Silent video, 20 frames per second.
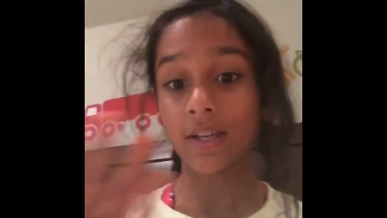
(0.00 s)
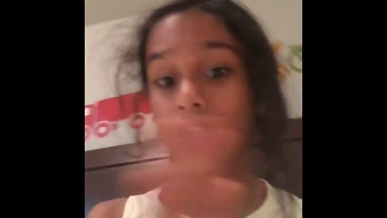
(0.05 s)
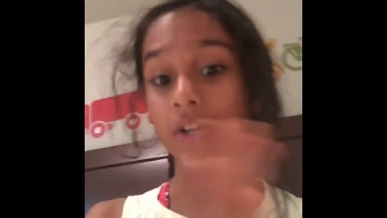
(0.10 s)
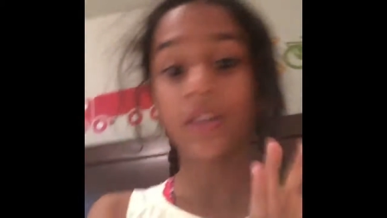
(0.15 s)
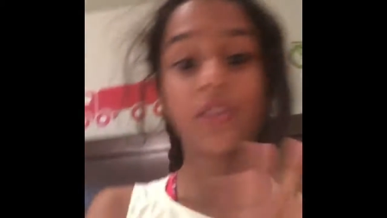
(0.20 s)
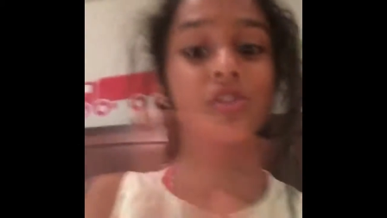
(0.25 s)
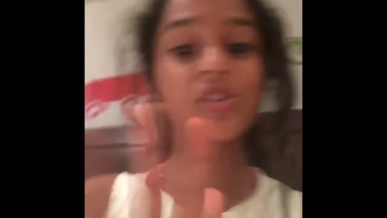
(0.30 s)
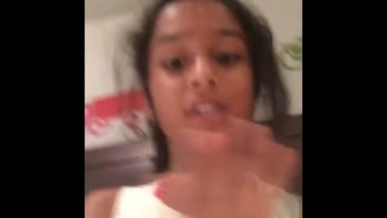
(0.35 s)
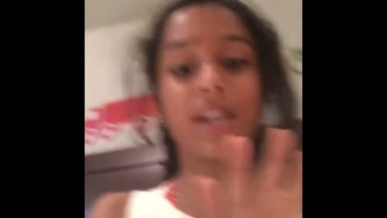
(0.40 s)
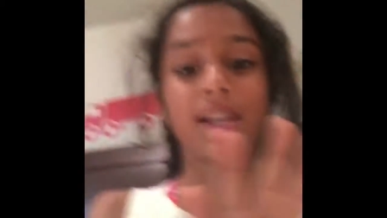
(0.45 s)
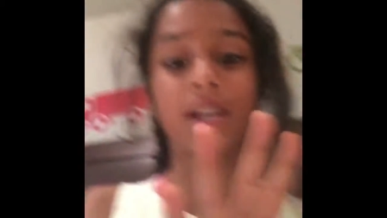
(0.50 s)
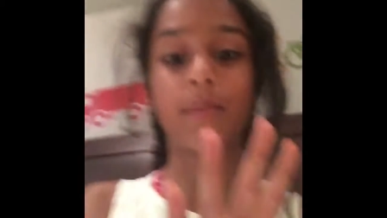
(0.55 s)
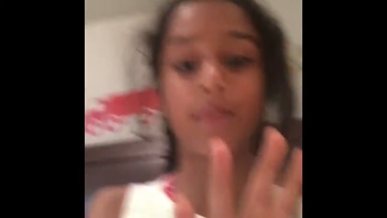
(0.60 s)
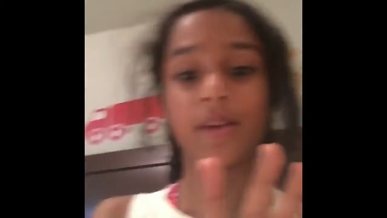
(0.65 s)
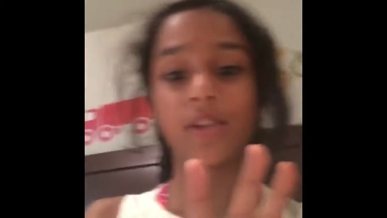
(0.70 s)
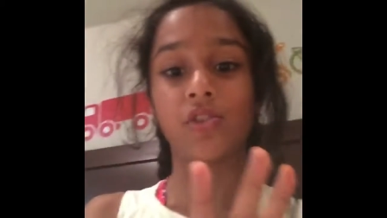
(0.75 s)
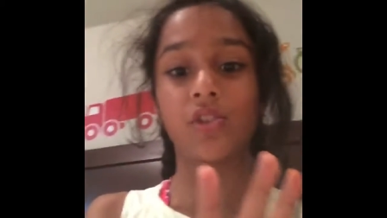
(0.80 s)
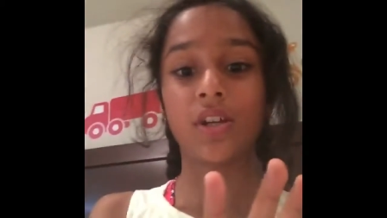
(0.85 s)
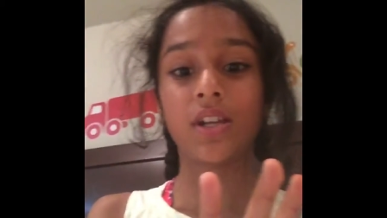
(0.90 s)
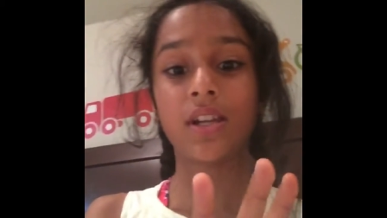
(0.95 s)
Not just any
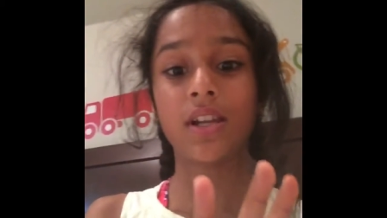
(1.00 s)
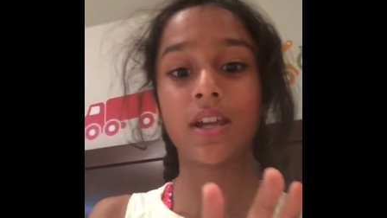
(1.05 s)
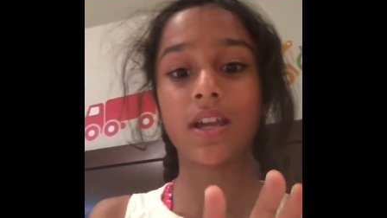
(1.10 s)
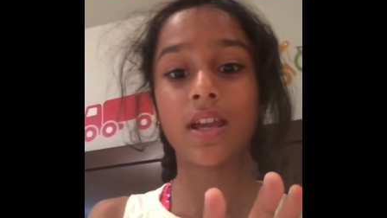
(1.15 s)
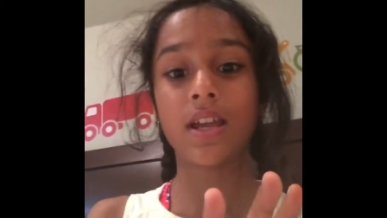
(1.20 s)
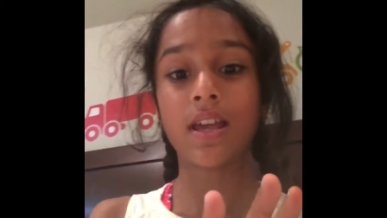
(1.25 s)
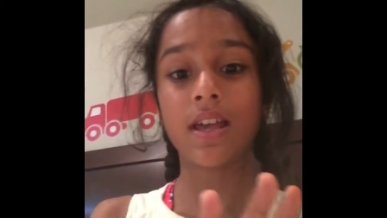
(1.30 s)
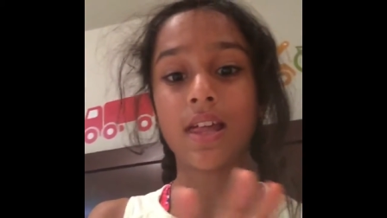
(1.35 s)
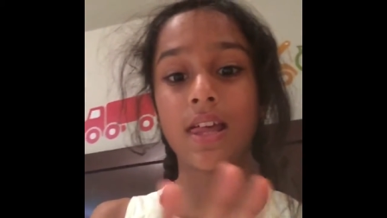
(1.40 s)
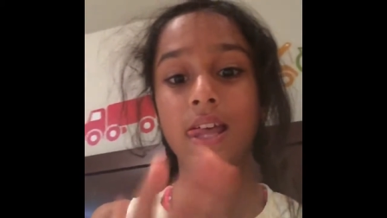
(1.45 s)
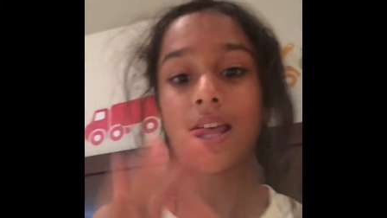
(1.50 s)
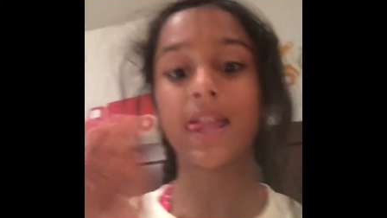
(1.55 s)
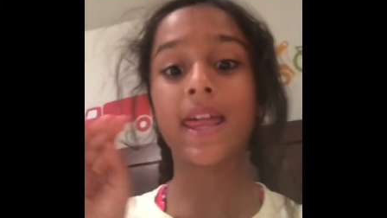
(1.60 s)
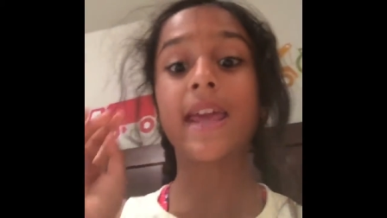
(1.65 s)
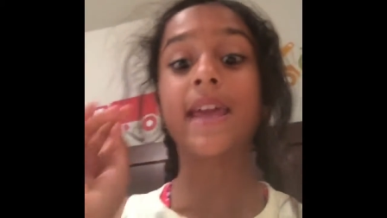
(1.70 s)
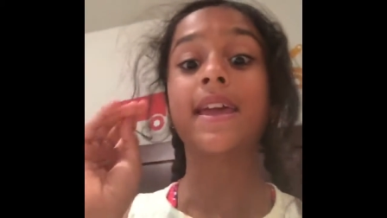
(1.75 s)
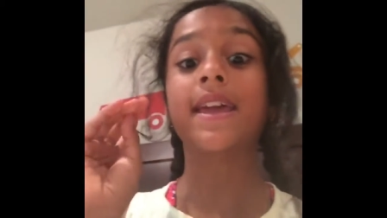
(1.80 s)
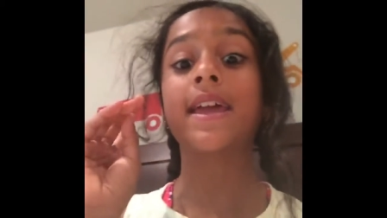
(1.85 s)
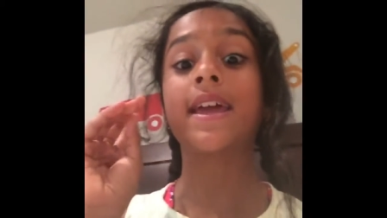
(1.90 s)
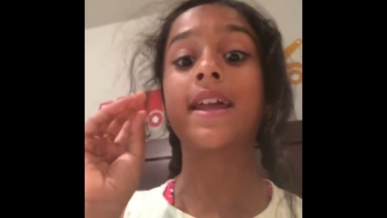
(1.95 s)
pigeon.
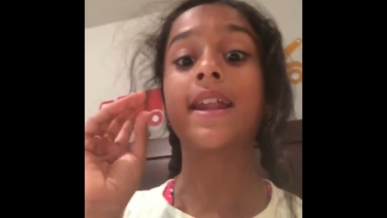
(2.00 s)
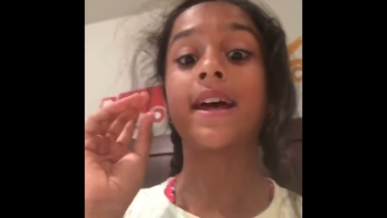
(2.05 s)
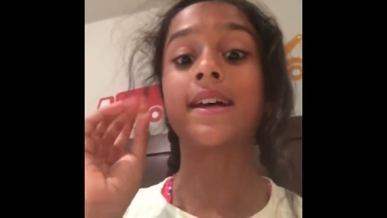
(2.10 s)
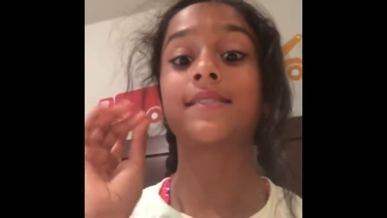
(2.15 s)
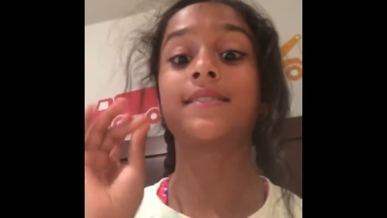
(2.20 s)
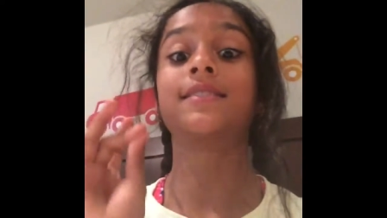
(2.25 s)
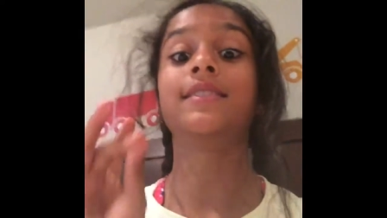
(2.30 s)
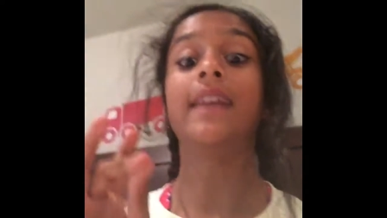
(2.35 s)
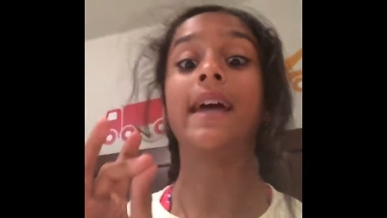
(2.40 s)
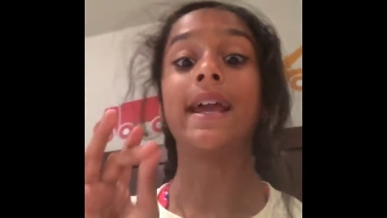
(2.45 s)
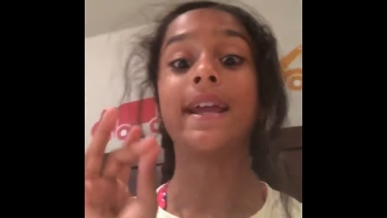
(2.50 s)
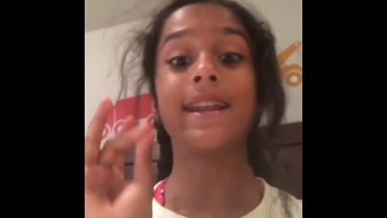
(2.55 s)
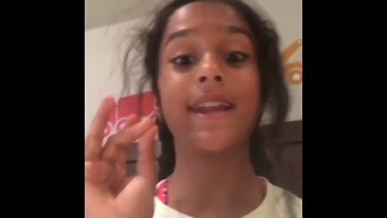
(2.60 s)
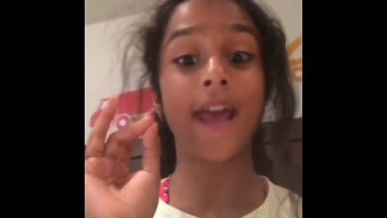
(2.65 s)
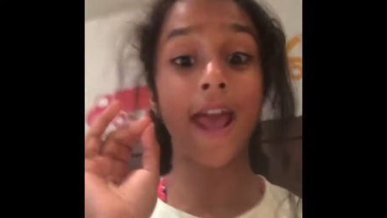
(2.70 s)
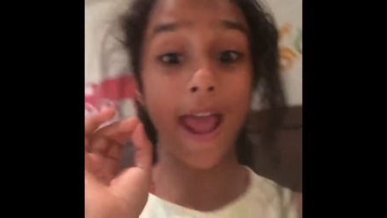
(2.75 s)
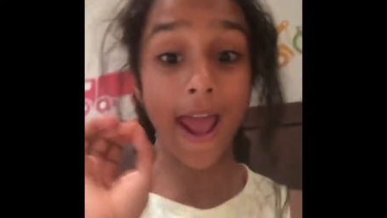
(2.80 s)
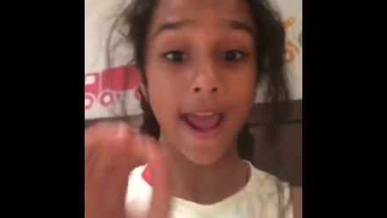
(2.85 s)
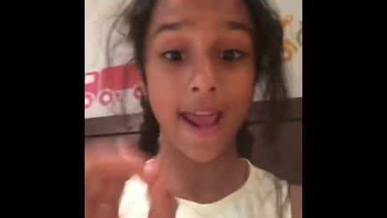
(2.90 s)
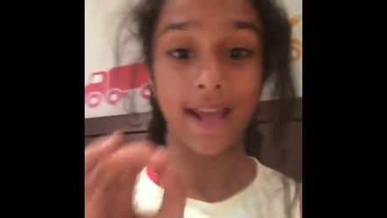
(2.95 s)
It has
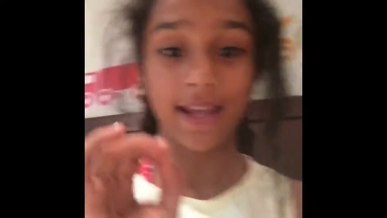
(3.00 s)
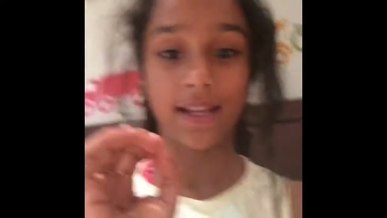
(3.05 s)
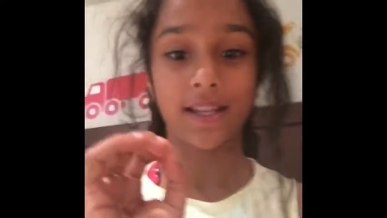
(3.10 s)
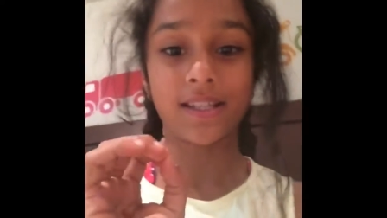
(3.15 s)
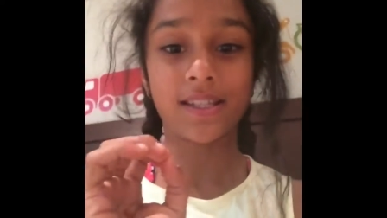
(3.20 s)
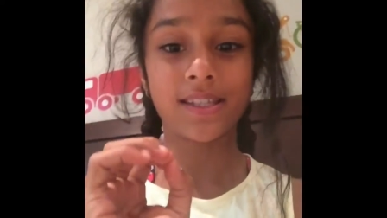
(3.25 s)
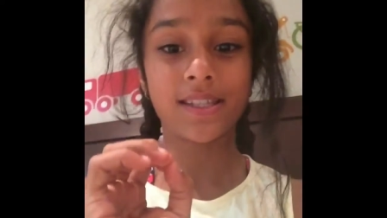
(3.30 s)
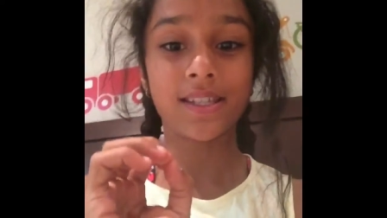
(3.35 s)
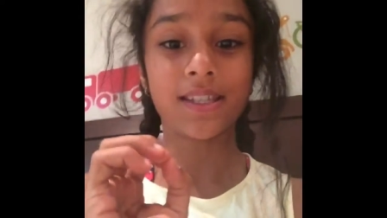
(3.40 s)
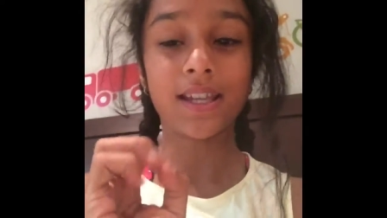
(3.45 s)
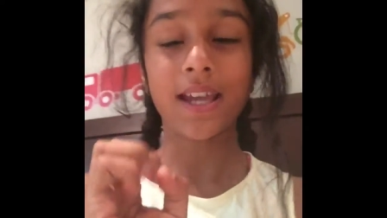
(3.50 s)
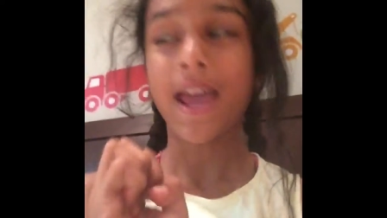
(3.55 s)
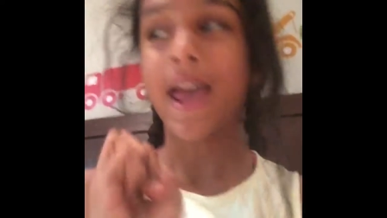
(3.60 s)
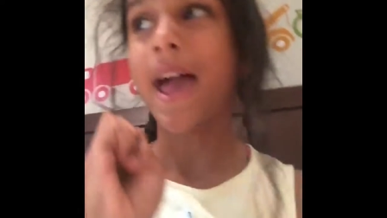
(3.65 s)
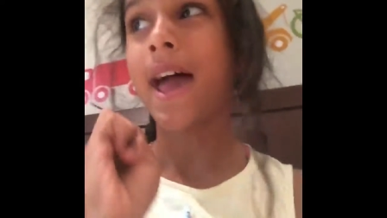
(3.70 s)
laid eggs.